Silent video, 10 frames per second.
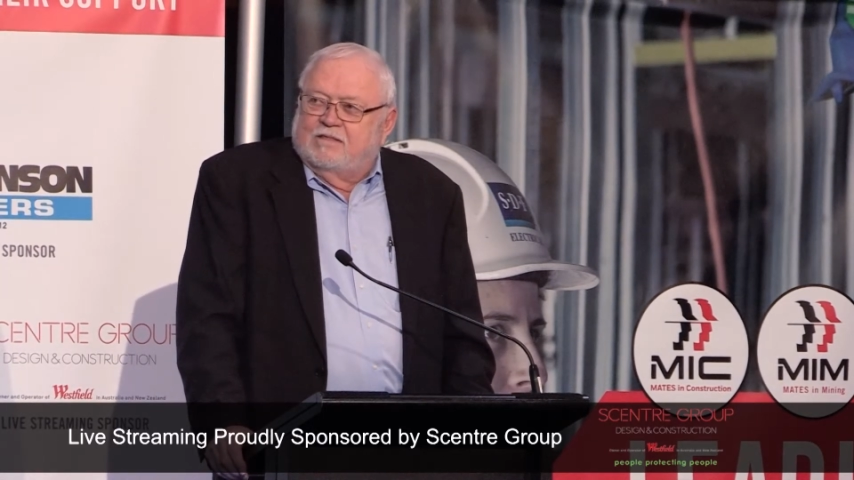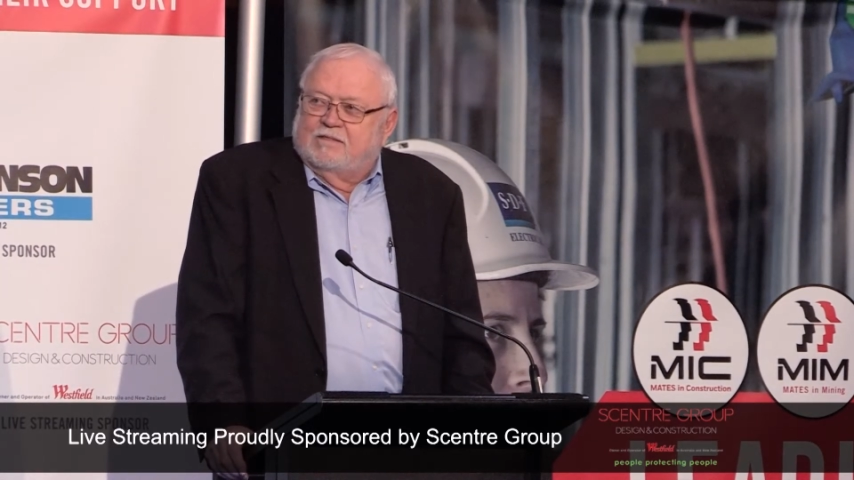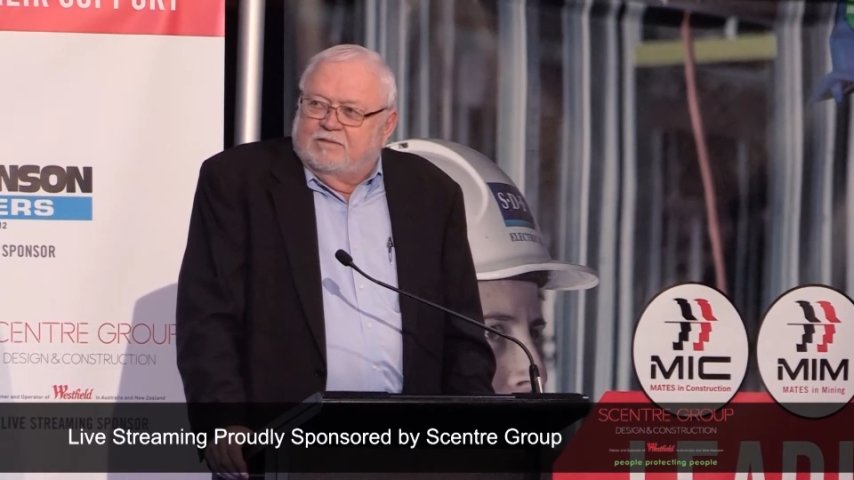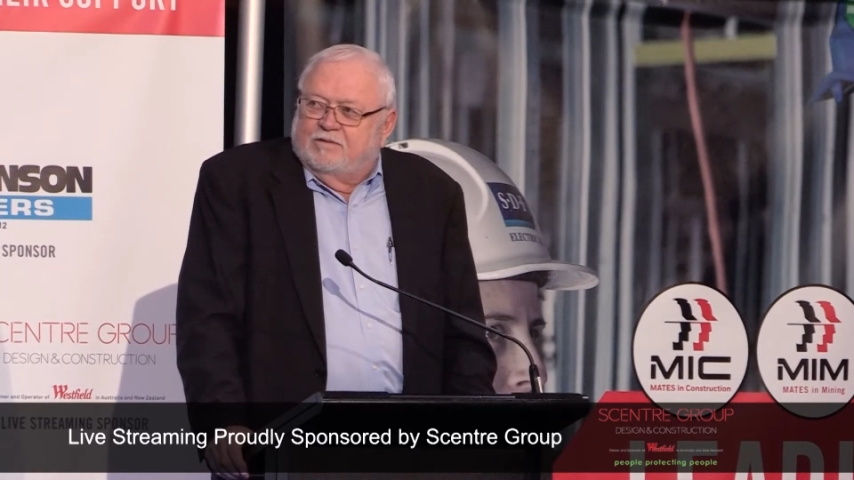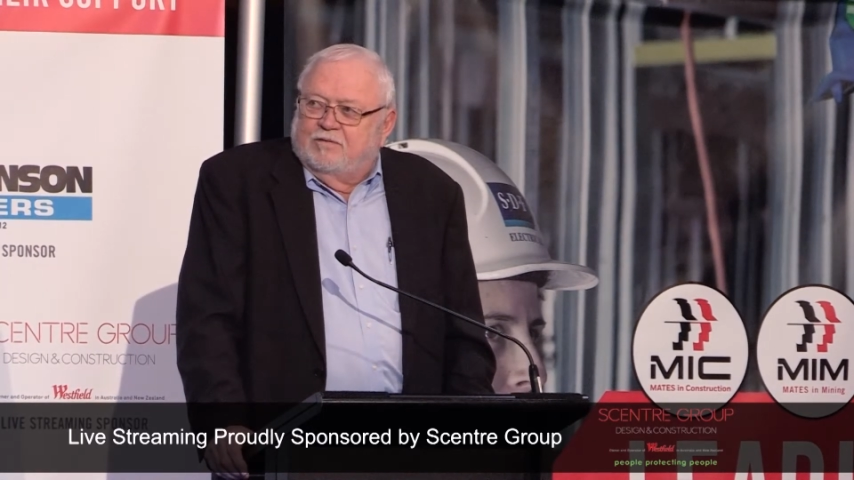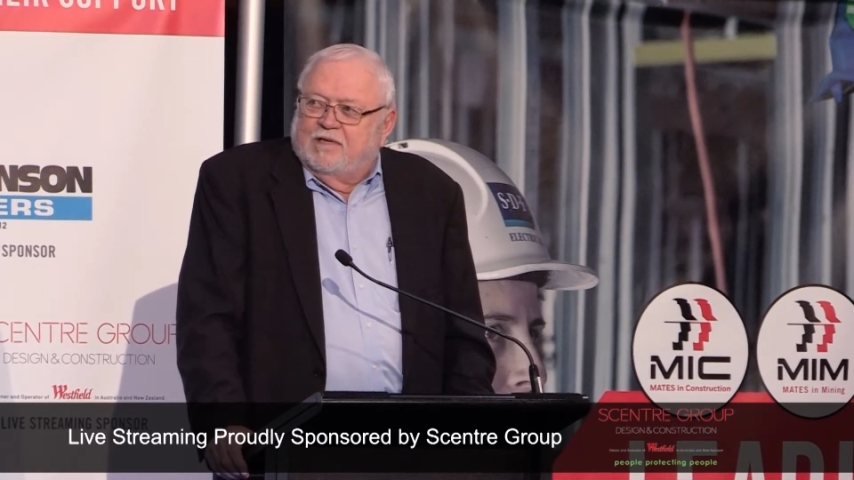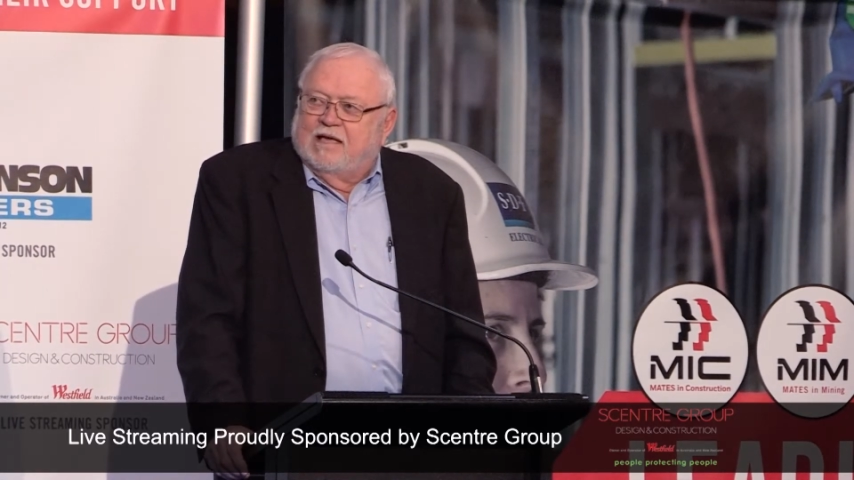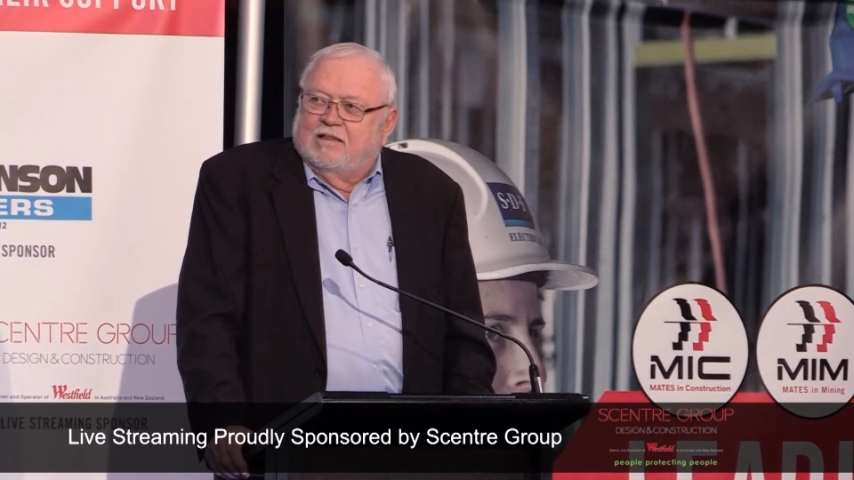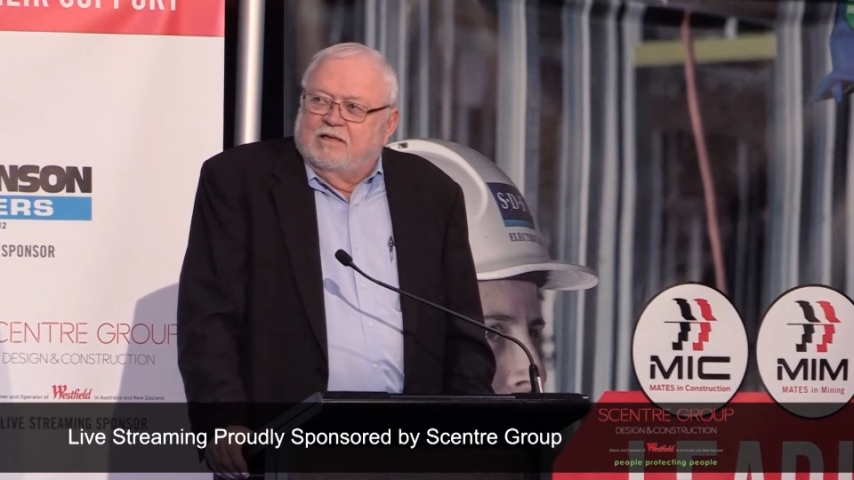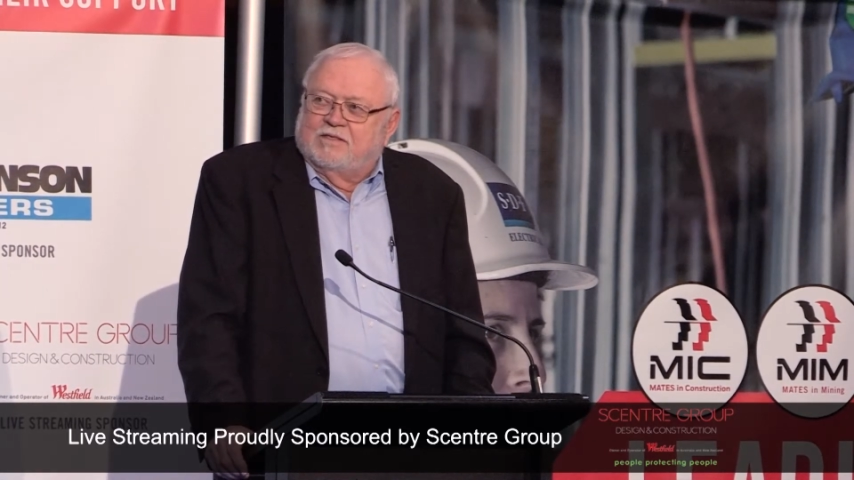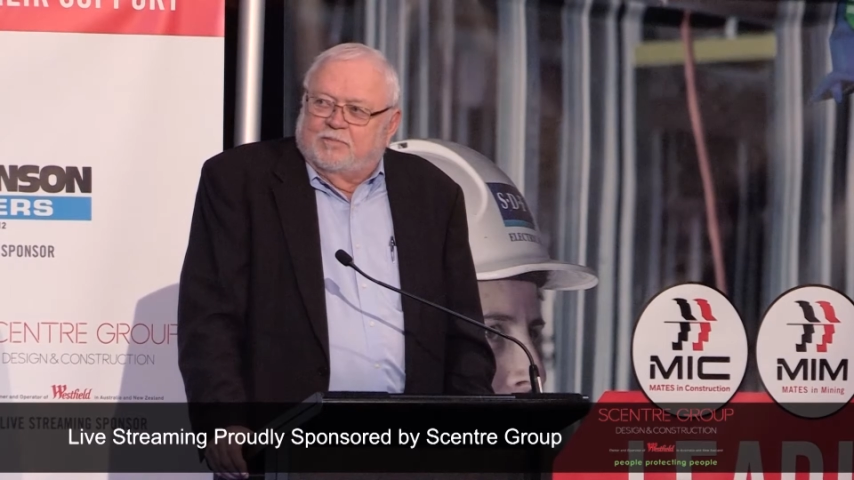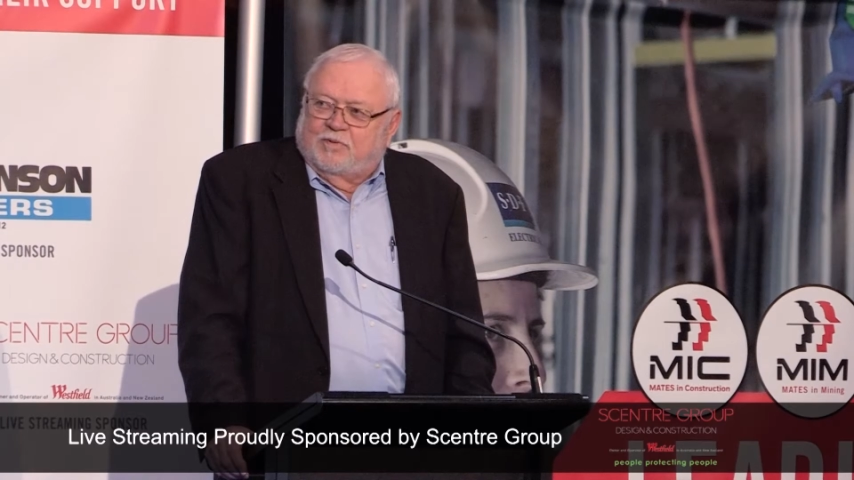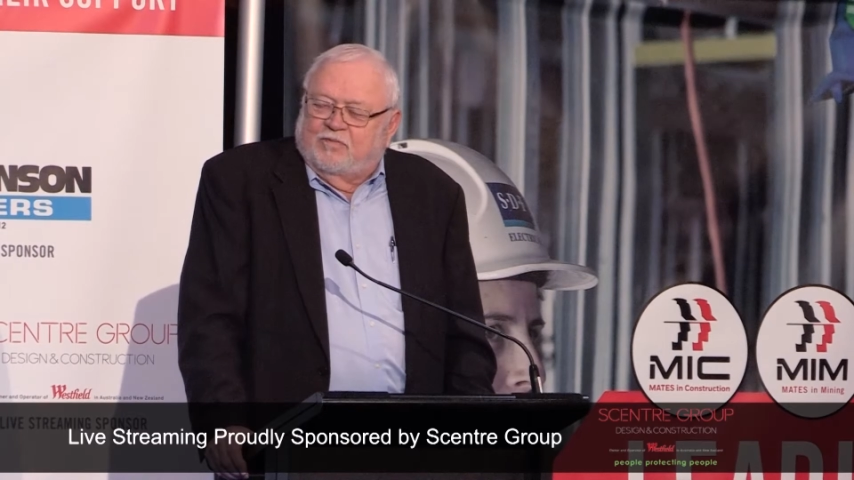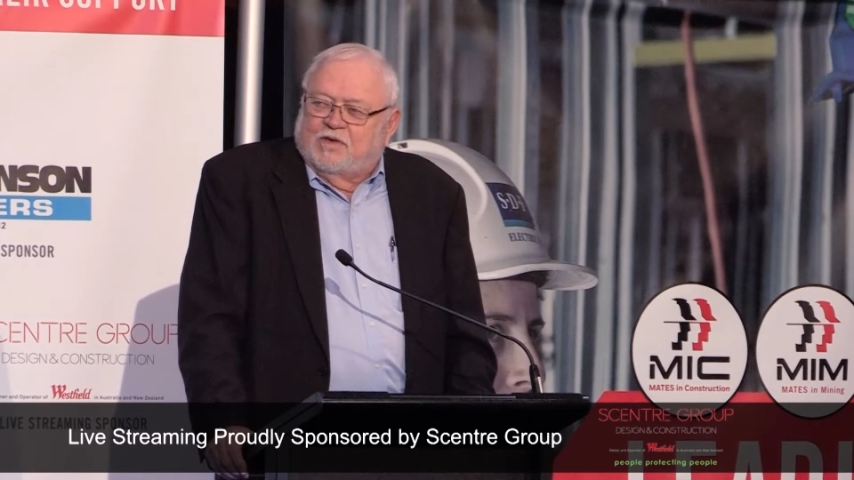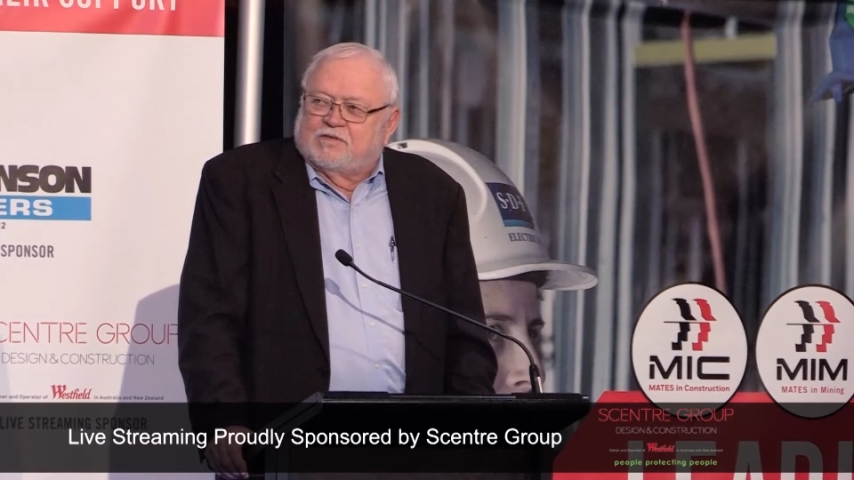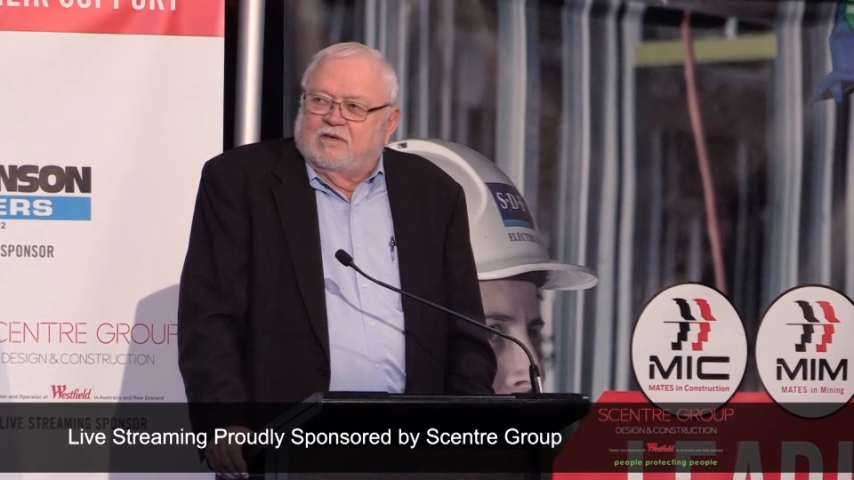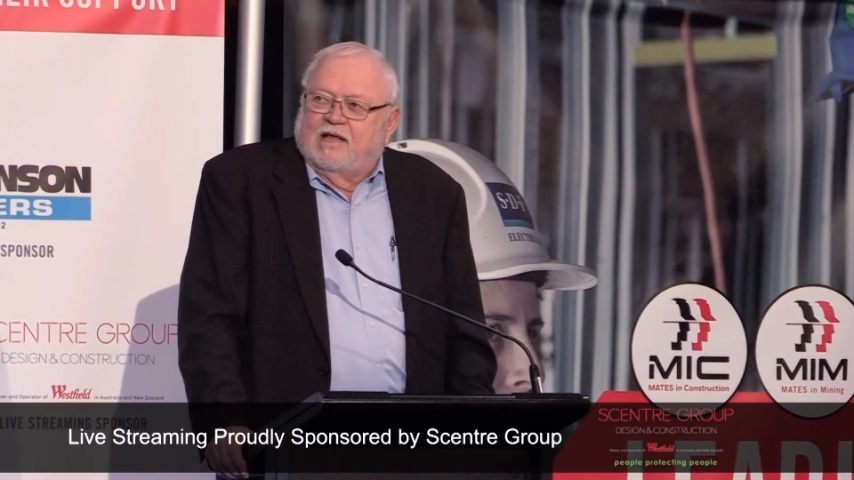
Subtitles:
student athletes and professional